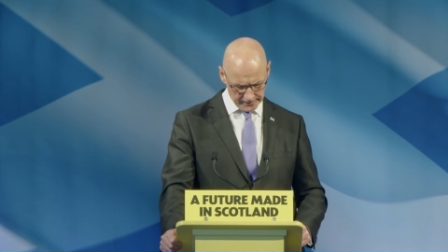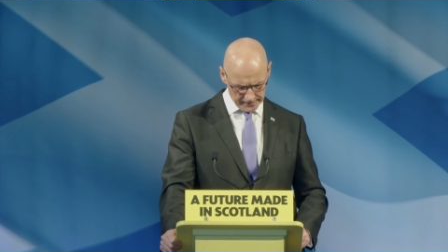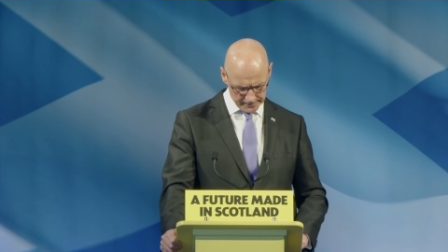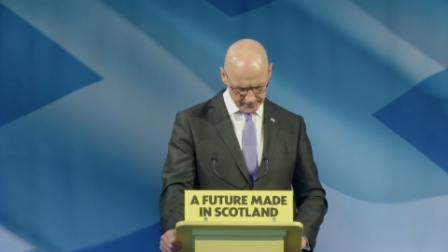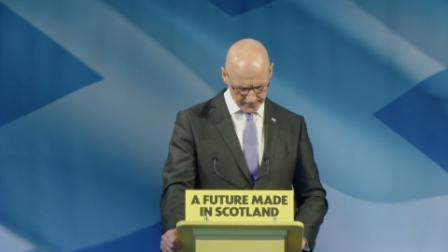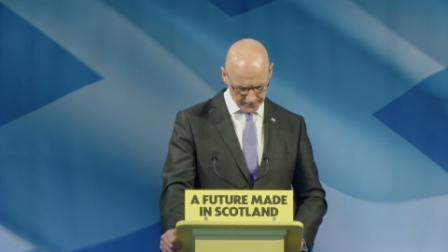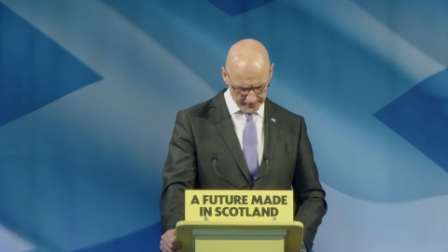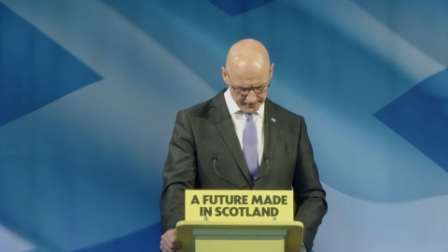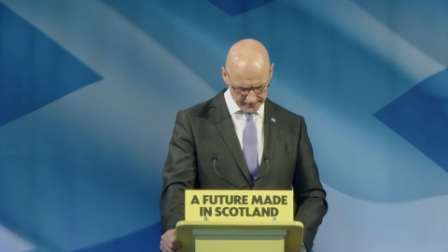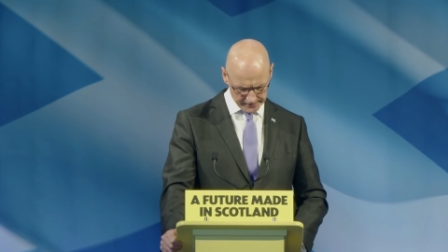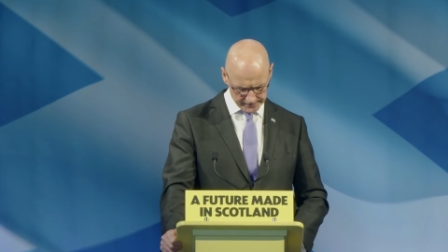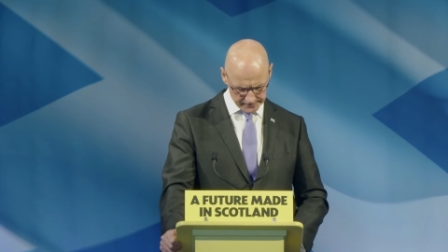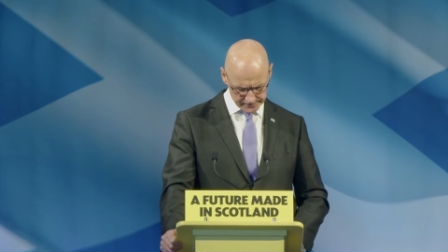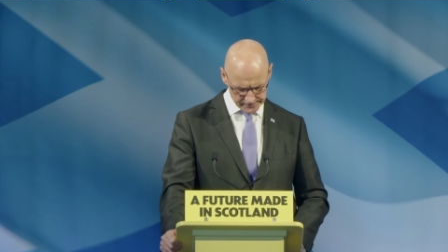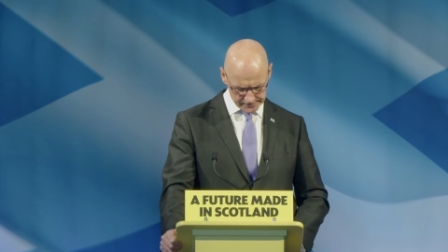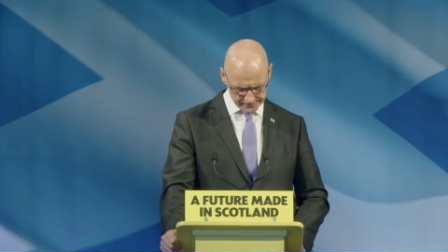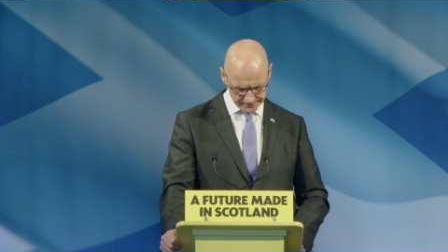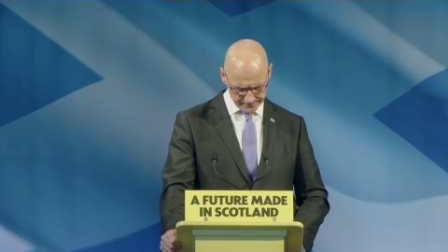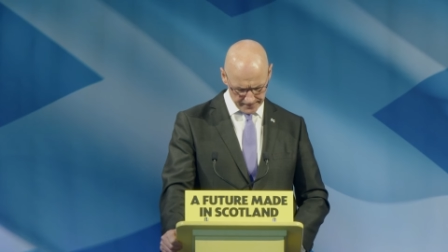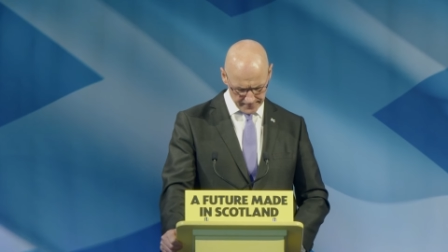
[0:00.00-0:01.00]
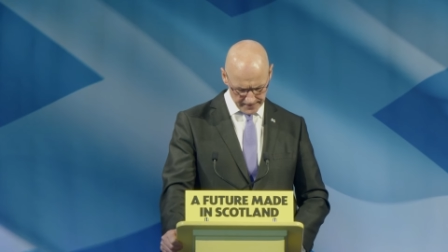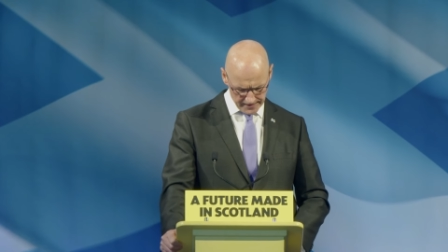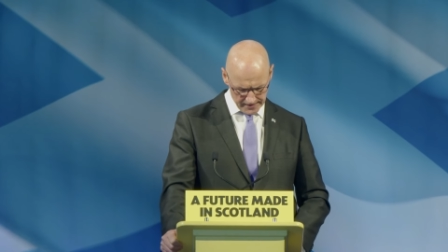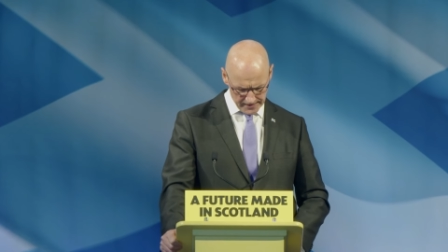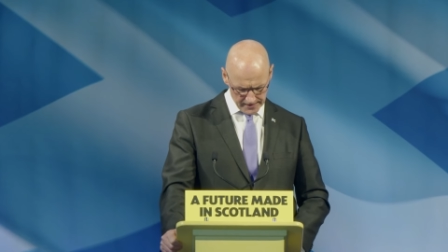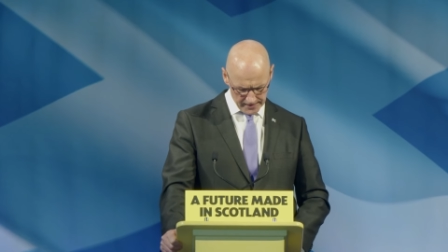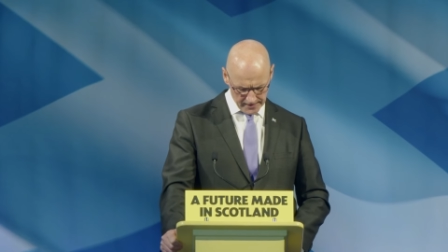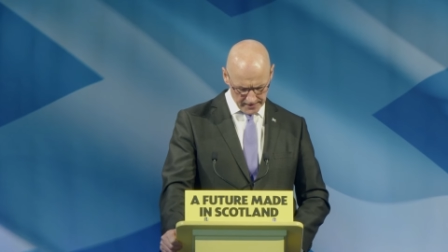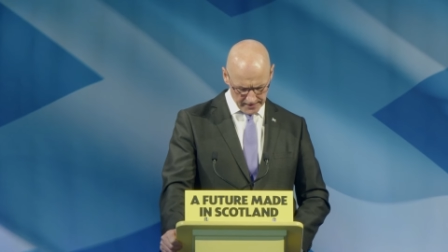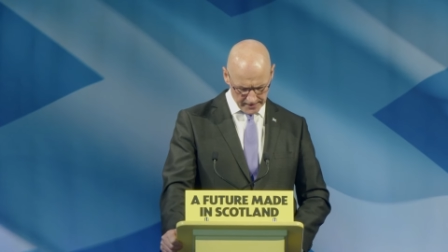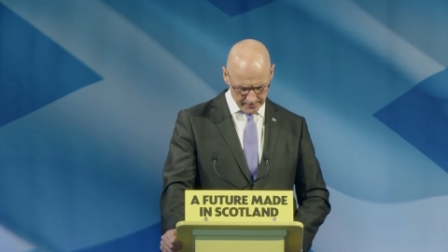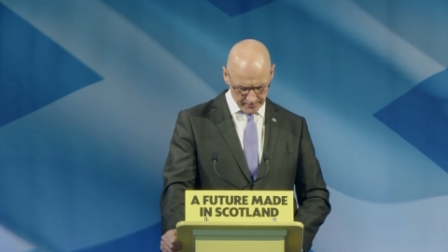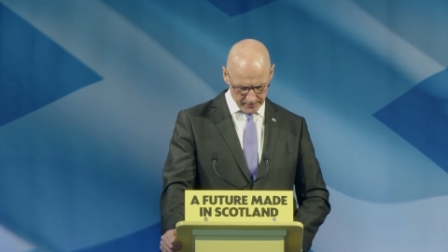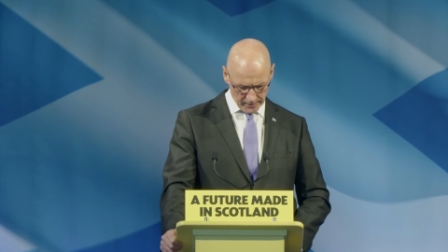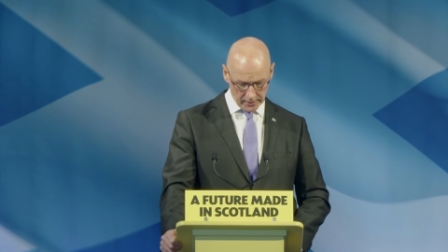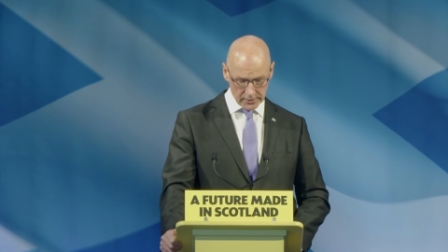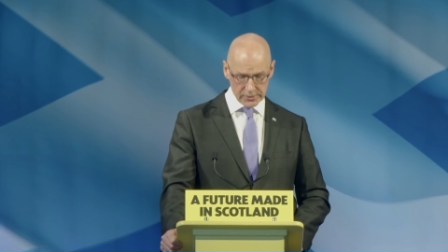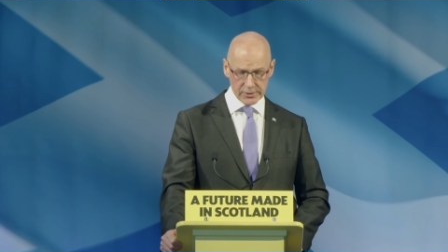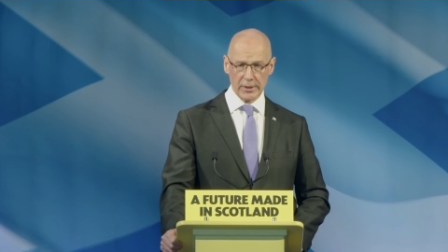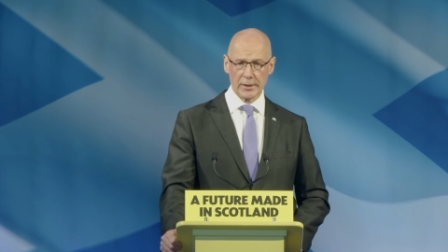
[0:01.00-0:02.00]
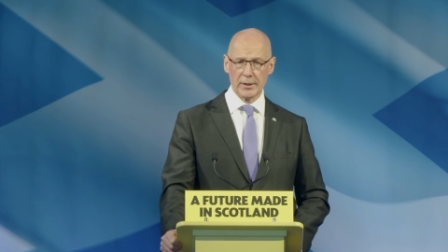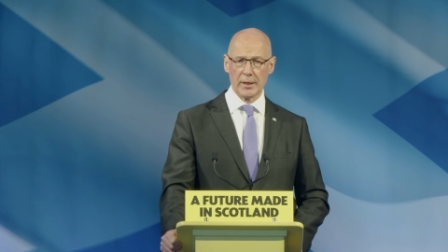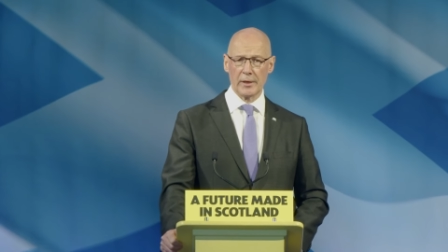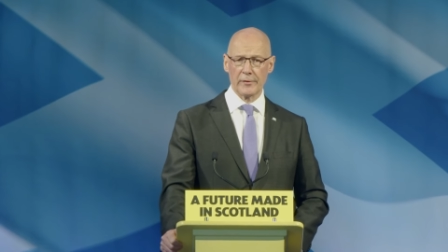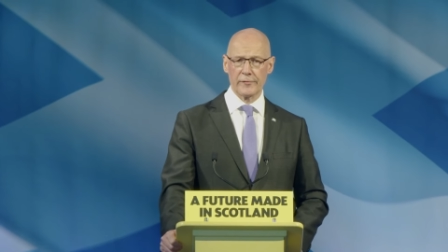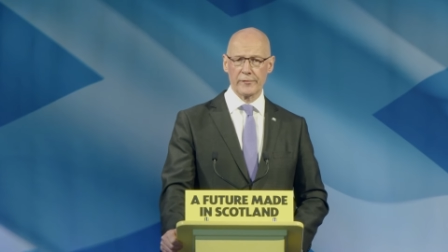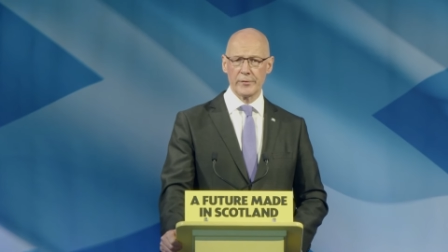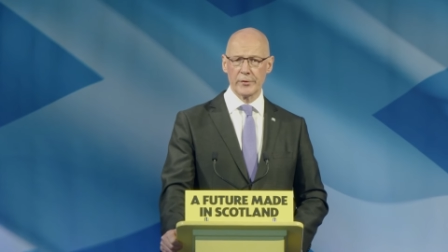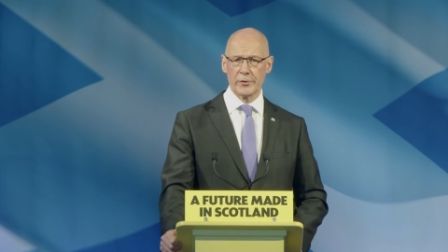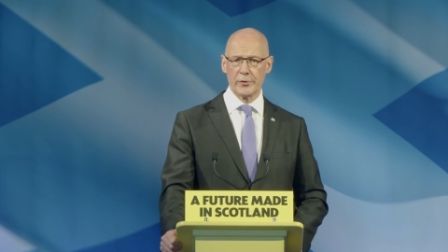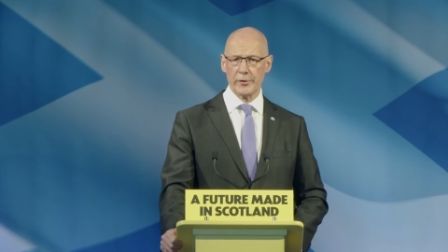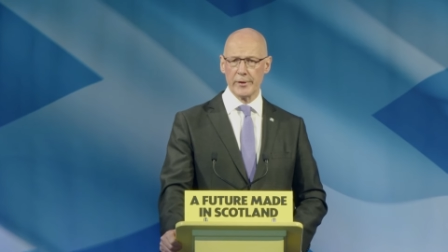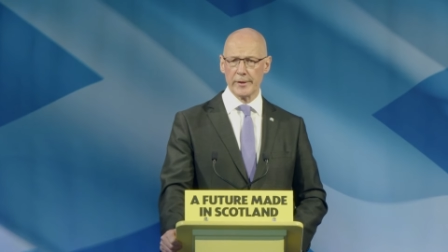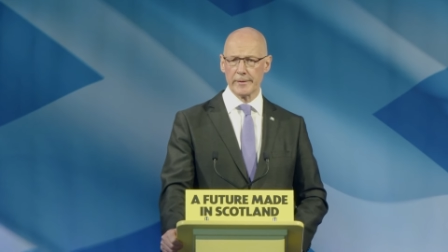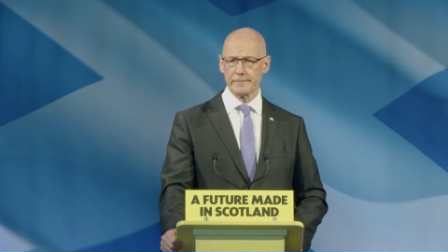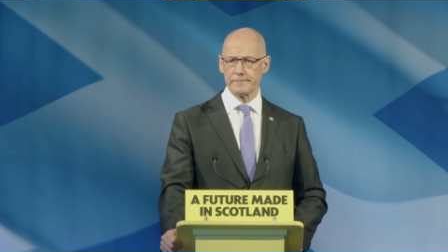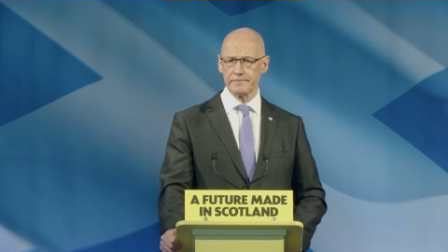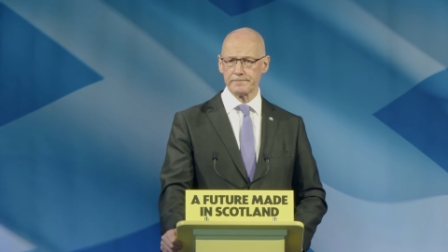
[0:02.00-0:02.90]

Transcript: independence. Alistair Clark from The Courier.